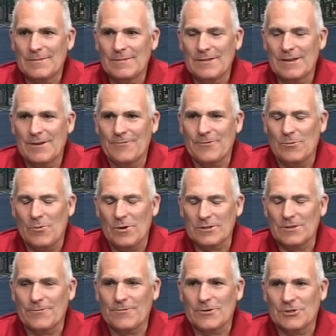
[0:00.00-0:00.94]
If it
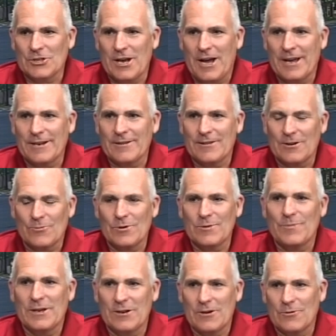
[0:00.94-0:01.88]
wasn't for China, there
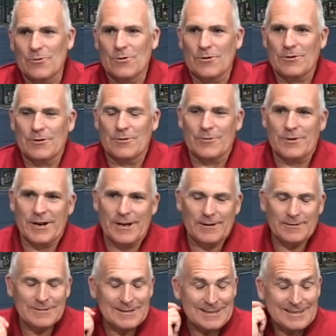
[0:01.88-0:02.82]
would be no North
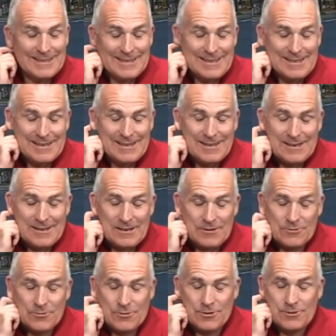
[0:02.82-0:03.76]
Korea.
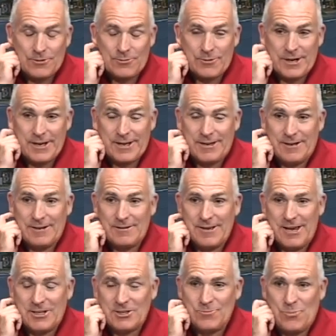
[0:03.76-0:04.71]
North Korea
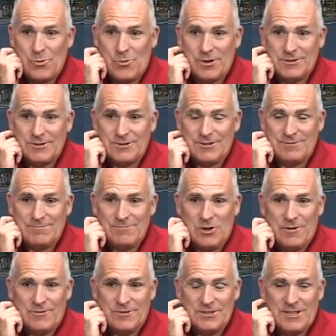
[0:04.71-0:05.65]
exports
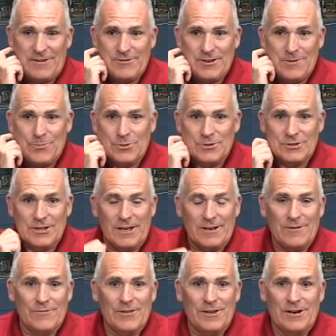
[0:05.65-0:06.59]
over 70%
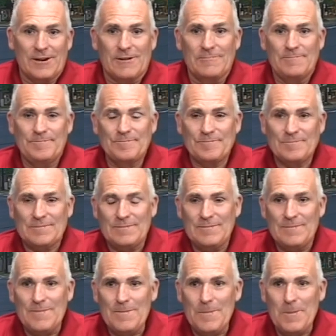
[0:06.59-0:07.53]
of their
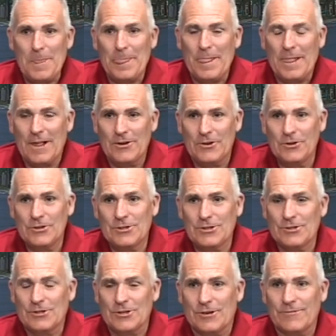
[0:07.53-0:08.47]
goods
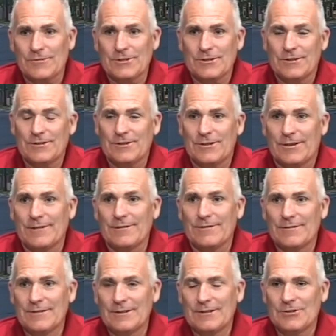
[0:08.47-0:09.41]
and services to
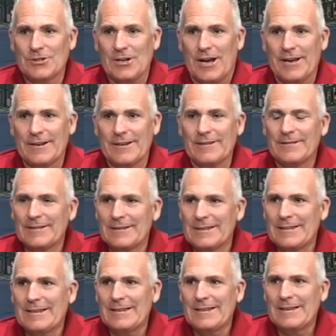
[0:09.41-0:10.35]
China.
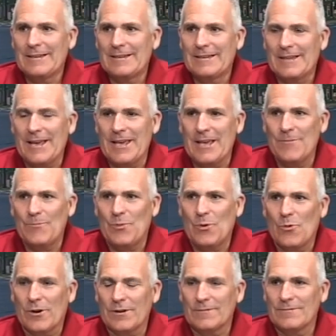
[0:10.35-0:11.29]
They
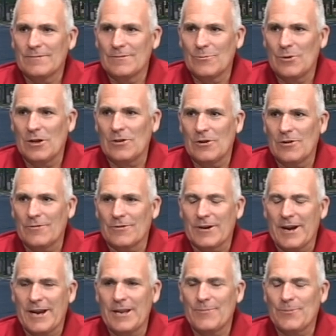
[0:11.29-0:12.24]
import well over
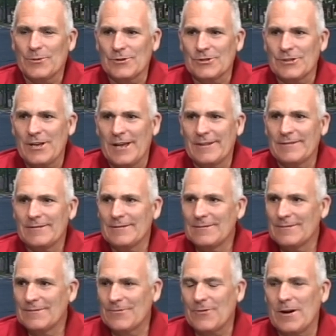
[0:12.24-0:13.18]
80%
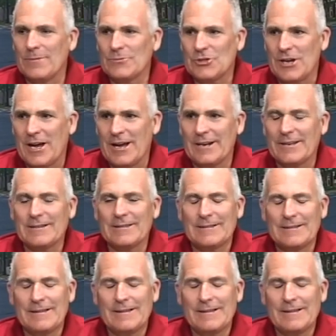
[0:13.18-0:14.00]
from China.